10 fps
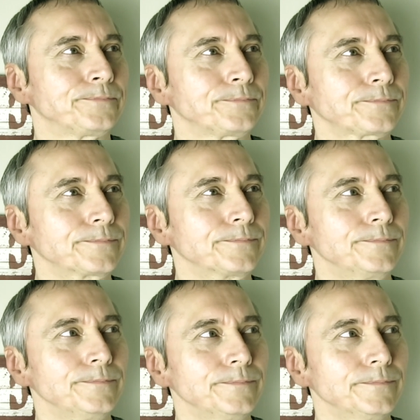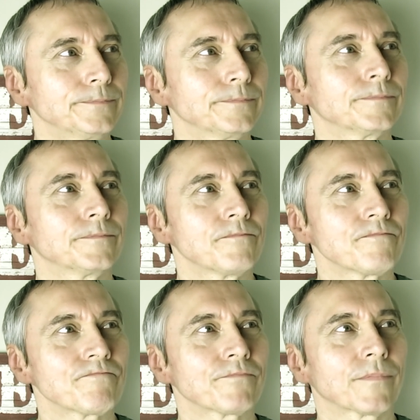
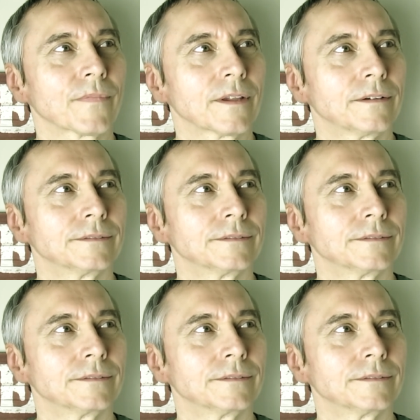No one is speaking in this clip.